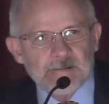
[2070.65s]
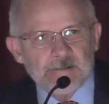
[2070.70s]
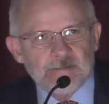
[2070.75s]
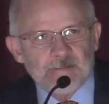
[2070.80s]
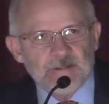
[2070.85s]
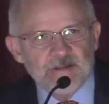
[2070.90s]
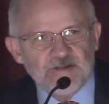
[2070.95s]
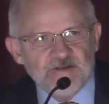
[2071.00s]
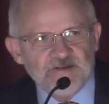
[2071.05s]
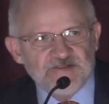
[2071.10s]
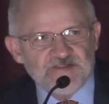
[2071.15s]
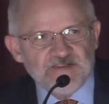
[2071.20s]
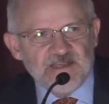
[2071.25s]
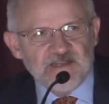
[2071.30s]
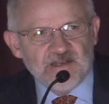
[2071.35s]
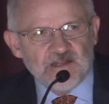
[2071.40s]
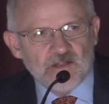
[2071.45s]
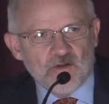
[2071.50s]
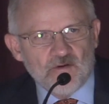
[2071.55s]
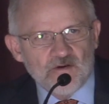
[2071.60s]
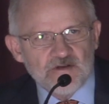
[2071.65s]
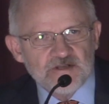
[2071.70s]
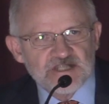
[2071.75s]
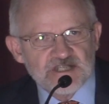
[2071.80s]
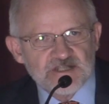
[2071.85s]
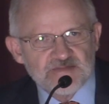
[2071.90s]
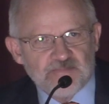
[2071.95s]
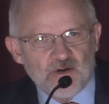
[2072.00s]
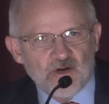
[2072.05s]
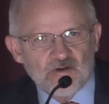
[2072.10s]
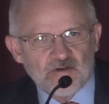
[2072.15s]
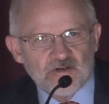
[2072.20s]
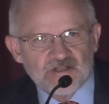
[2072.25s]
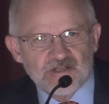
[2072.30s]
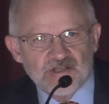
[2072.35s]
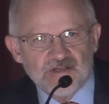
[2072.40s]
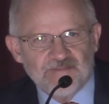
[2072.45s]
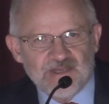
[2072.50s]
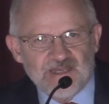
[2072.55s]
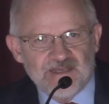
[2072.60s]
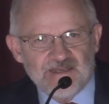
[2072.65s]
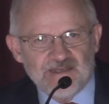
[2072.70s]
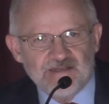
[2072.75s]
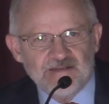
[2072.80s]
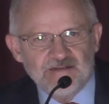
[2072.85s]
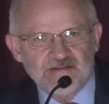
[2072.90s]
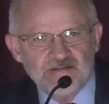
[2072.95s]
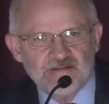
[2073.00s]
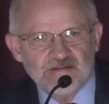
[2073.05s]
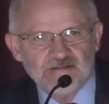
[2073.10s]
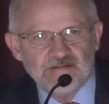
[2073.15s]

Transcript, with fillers: when you say the Lord spoke to me,